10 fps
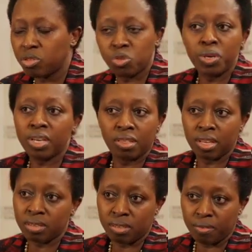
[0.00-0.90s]
doing
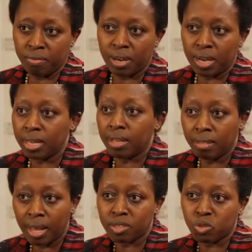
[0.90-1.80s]
things differently.
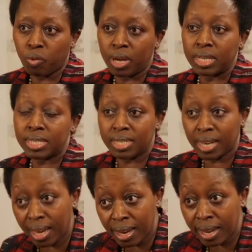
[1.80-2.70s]
That's one.
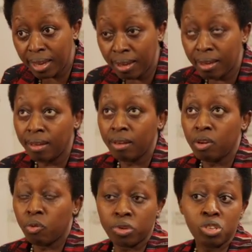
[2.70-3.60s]
Secondly,
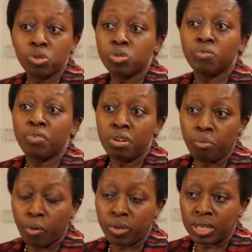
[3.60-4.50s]
which is also very
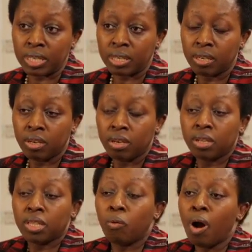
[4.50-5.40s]
important,
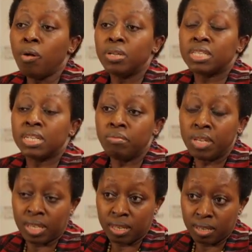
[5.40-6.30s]
the world is
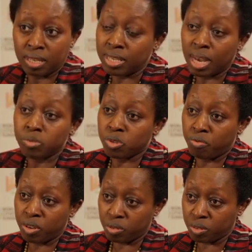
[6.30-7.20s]
limited in terms
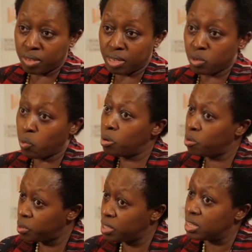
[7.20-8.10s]
of resources, one
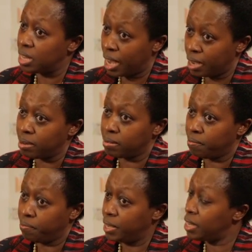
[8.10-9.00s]
of which is land.
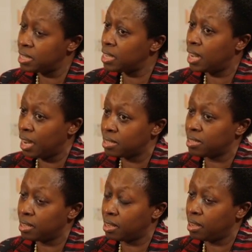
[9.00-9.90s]
It is
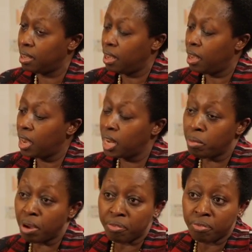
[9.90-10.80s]
inelastic. And
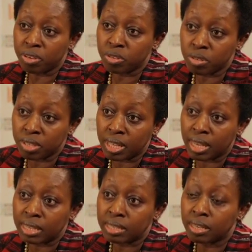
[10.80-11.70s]
I'm afraid to say
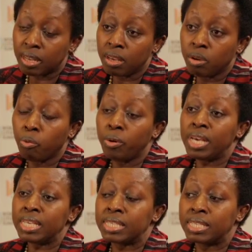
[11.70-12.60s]
that we
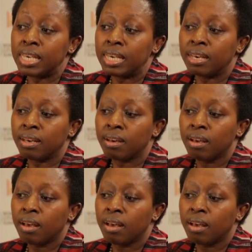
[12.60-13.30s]
are seeing